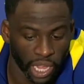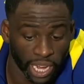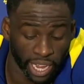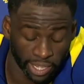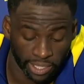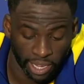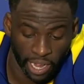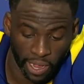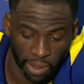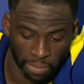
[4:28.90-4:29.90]
It is. You
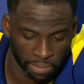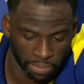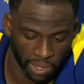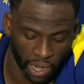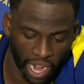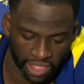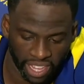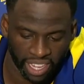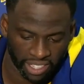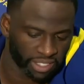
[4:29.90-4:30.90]
know, I
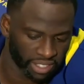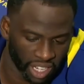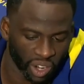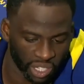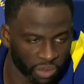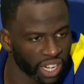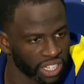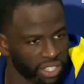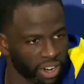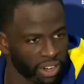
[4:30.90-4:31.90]
think, you know, it's
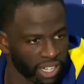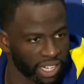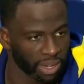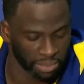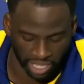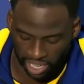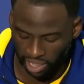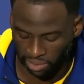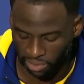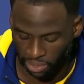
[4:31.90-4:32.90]
really starting to come
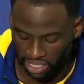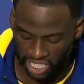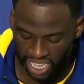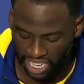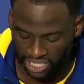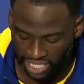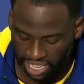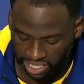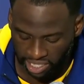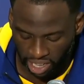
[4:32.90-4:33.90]
together for us. And like I
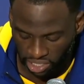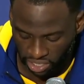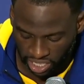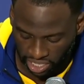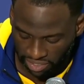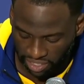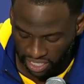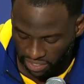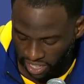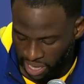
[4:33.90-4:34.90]
said, it starts on the
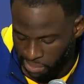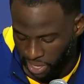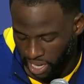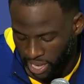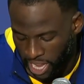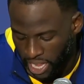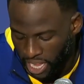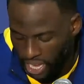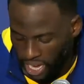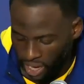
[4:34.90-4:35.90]
defensive end. But
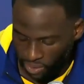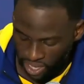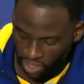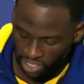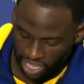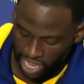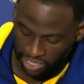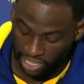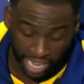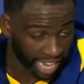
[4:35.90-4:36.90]
when those
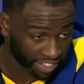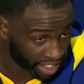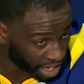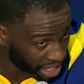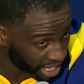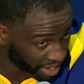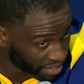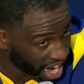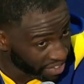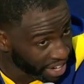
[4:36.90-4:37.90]
guys, Clay 8 for
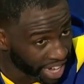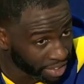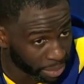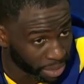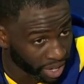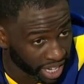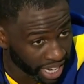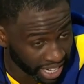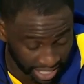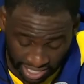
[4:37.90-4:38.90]
13, 5 for 8 from 3,
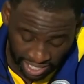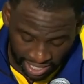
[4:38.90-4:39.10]
like,